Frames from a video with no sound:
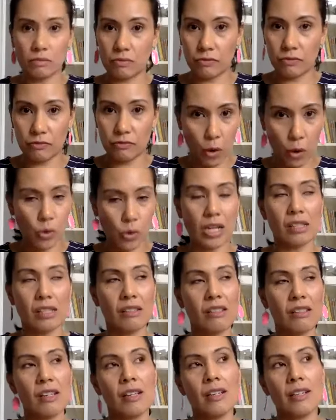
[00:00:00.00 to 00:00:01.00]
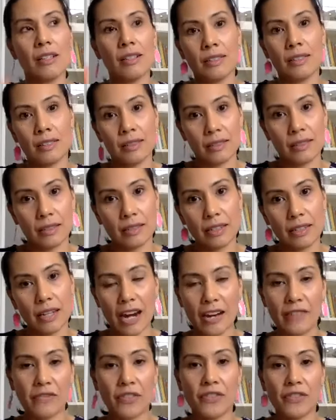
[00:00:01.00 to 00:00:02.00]
focused.
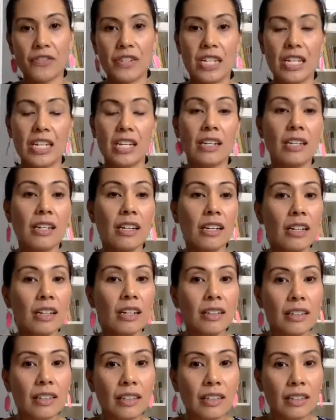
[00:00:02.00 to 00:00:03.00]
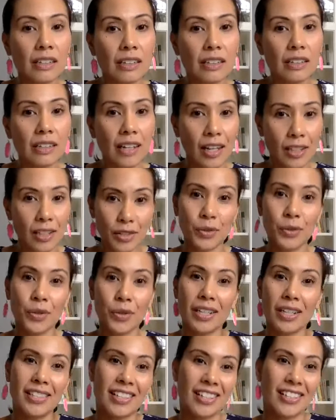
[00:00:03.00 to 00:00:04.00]
9:15, guess who
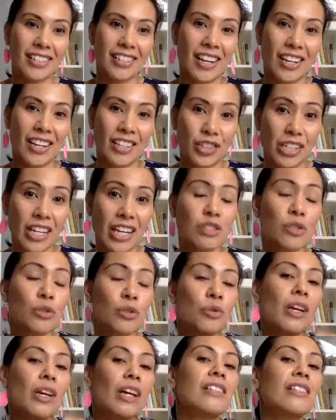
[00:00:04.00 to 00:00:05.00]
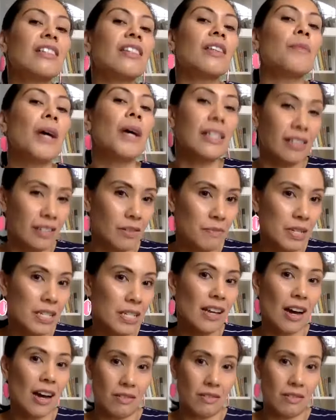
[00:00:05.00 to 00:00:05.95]
gets the attention? Guess who gets the best of me now?